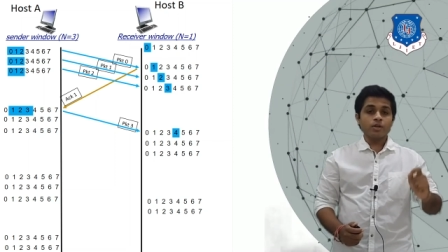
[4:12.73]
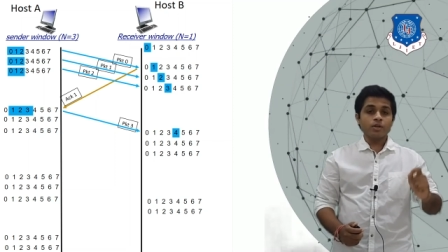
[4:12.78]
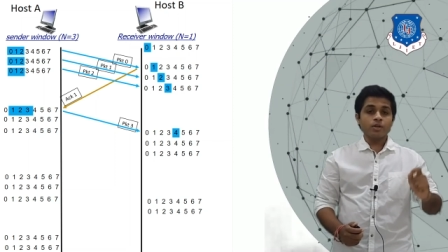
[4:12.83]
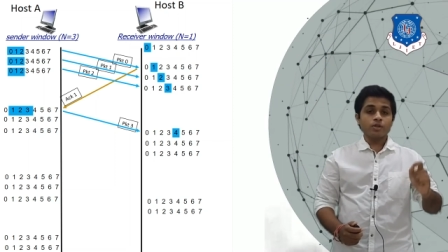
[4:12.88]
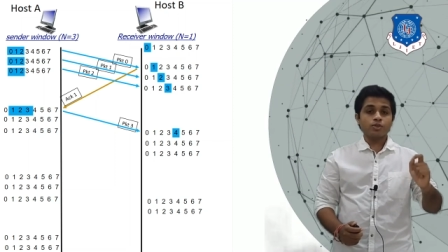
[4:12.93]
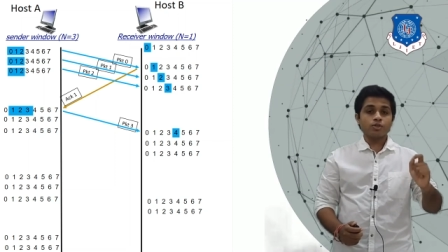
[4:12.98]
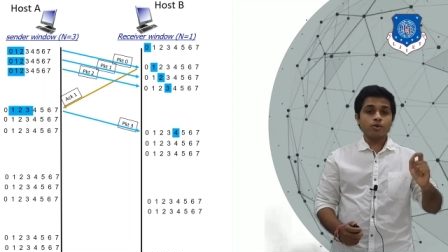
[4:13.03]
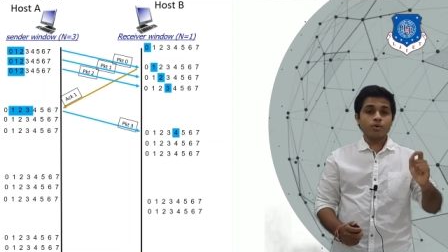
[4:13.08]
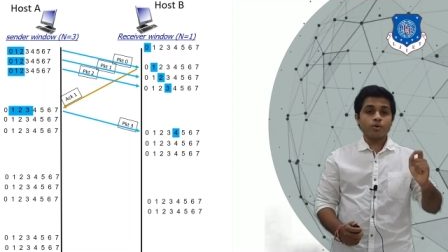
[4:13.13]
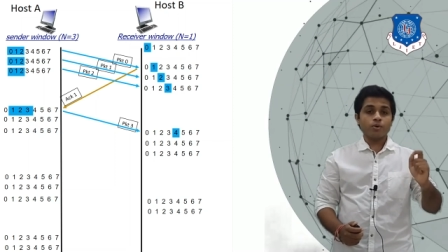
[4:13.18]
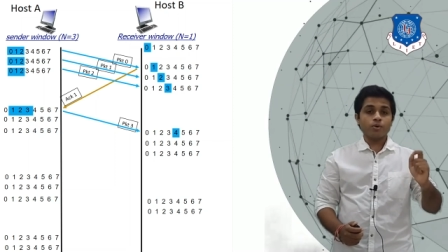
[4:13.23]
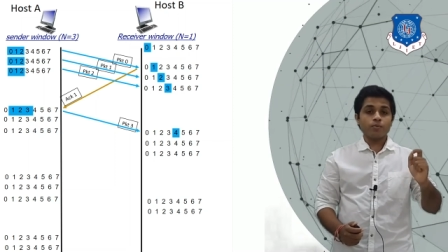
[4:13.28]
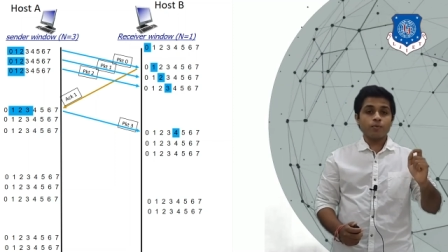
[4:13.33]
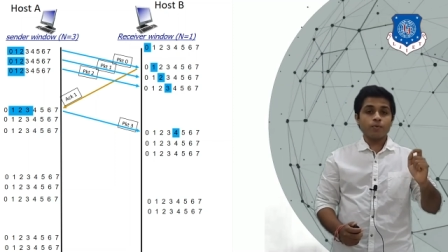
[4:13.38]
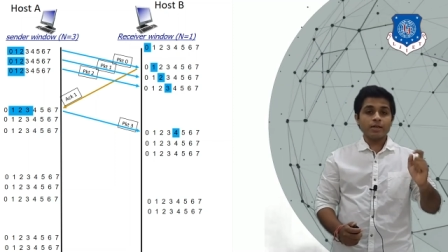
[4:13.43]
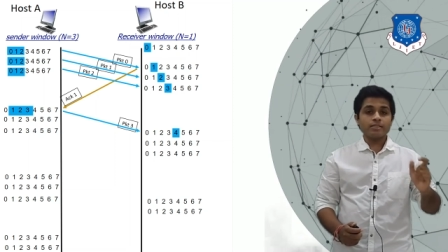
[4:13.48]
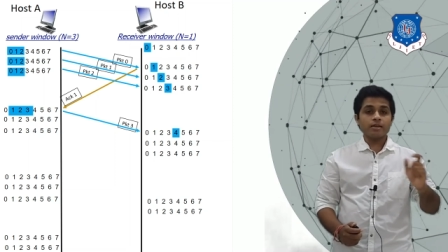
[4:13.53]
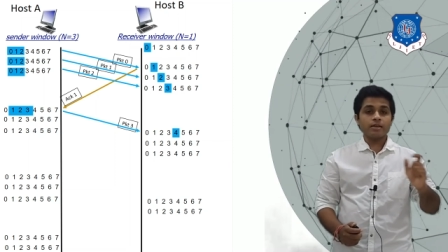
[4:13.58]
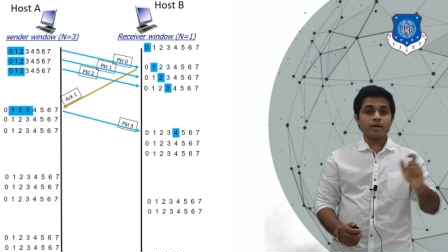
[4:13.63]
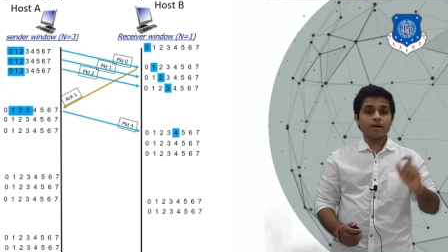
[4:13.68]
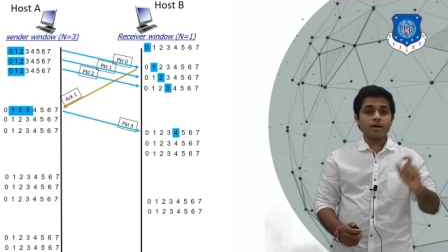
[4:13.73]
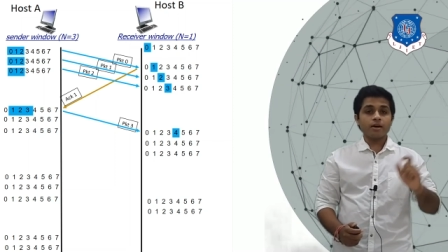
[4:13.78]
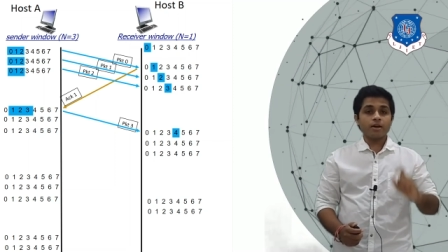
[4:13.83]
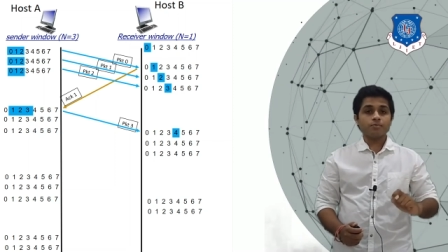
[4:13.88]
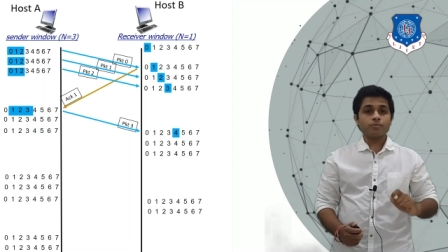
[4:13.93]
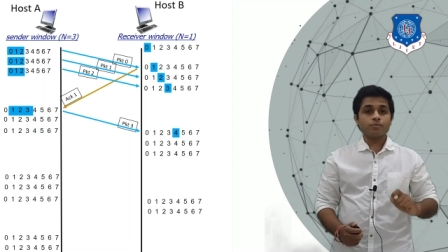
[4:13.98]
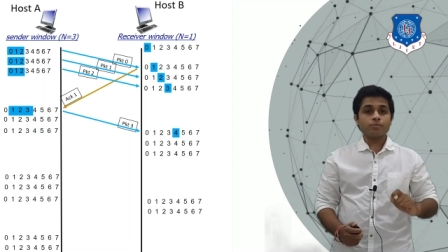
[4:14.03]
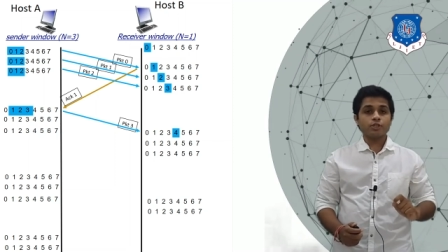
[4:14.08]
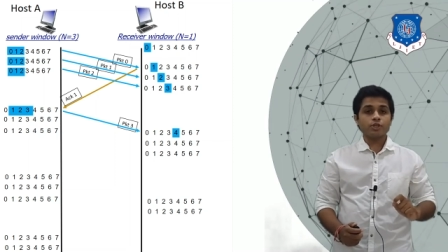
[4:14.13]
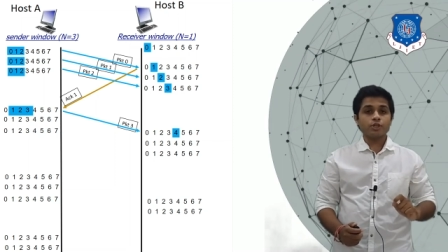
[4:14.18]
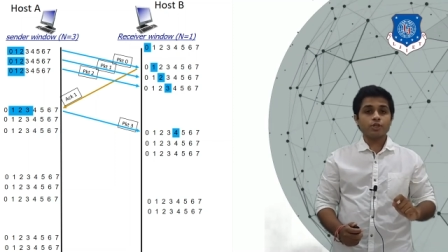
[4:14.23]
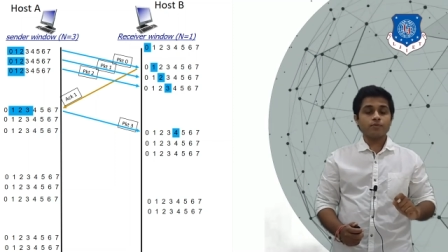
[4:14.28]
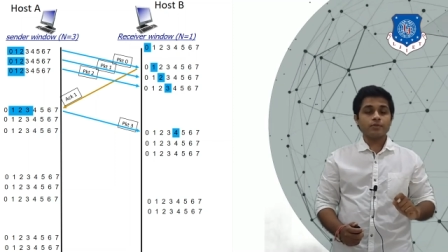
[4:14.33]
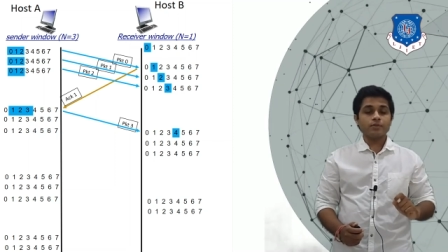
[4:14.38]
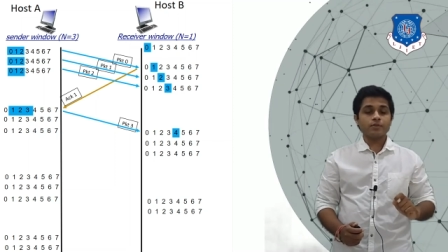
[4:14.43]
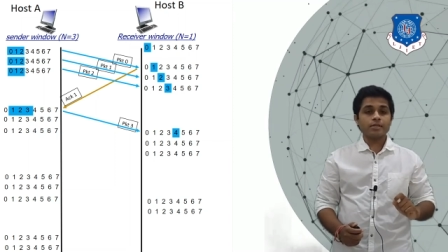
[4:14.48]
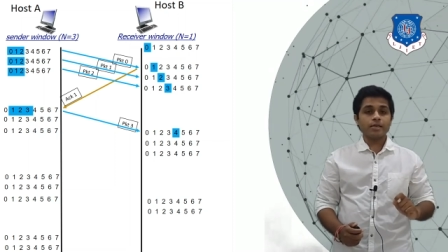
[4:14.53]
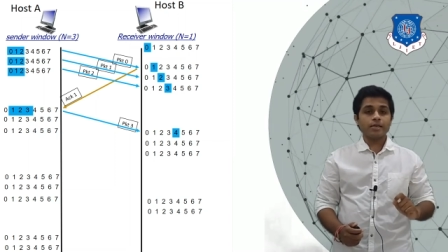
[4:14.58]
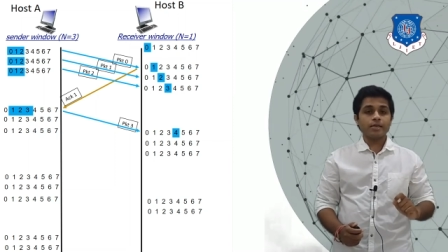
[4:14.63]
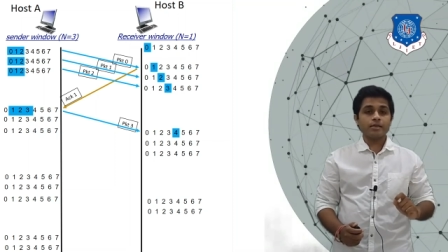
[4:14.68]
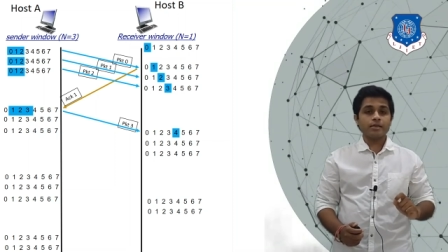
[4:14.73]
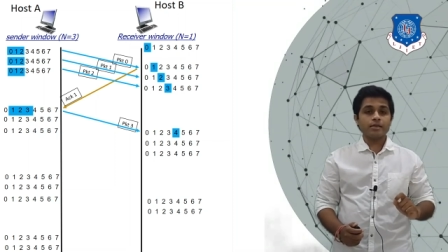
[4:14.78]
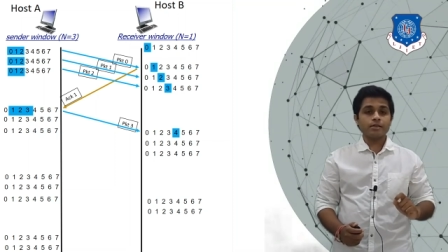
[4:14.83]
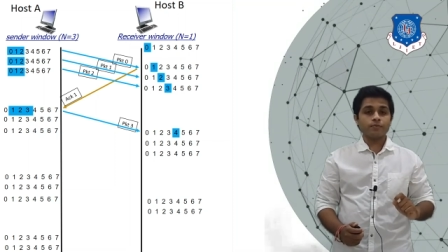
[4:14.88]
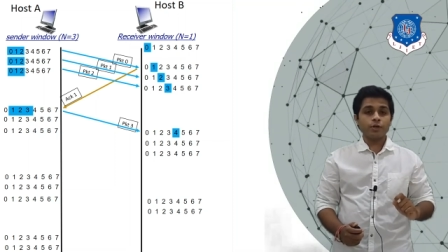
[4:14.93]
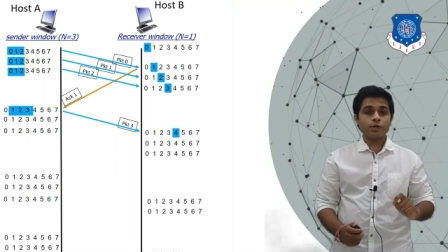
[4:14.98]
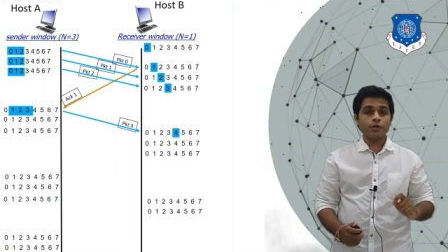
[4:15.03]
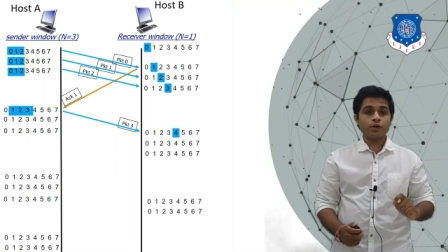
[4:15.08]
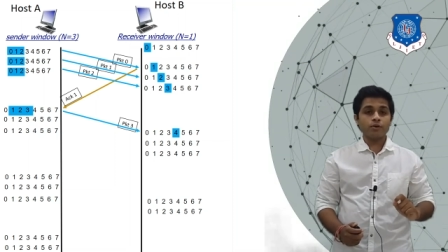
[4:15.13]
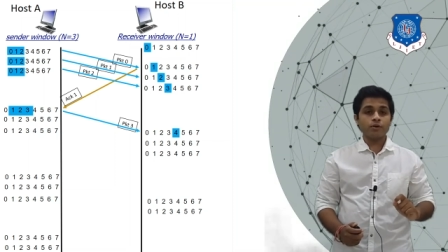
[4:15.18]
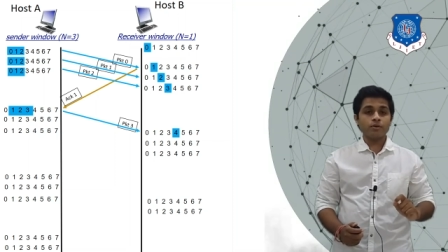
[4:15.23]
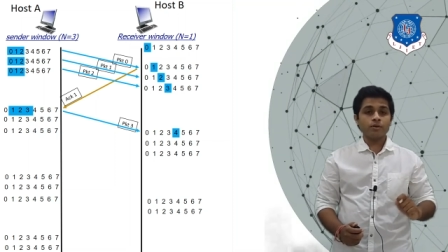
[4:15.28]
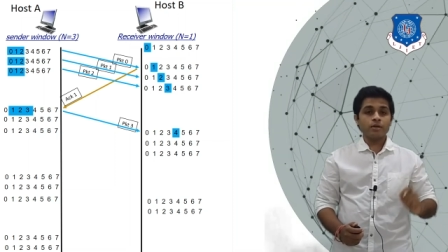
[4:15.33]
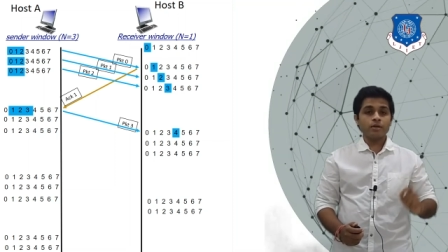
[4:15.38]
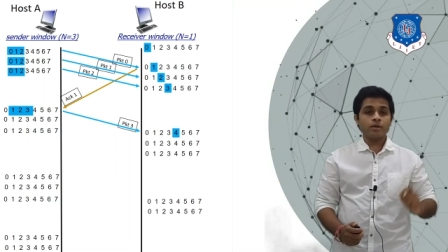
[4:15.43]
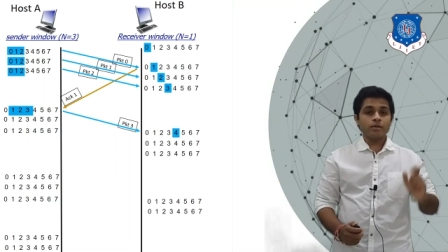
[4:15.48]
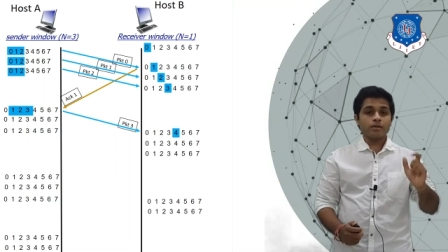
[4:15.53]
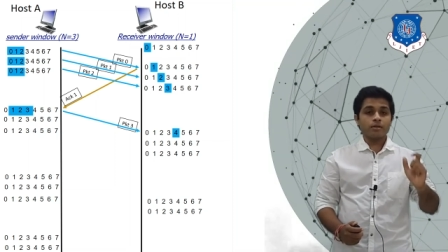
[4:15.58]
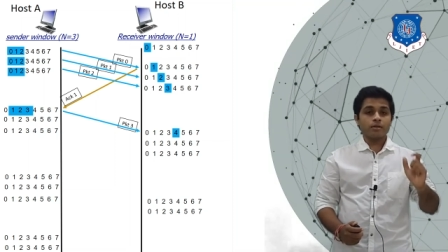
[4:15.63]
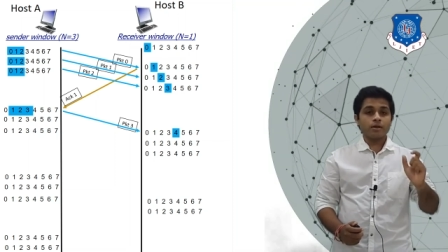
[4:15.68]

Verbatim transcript: So what is the current position of the sender's window? the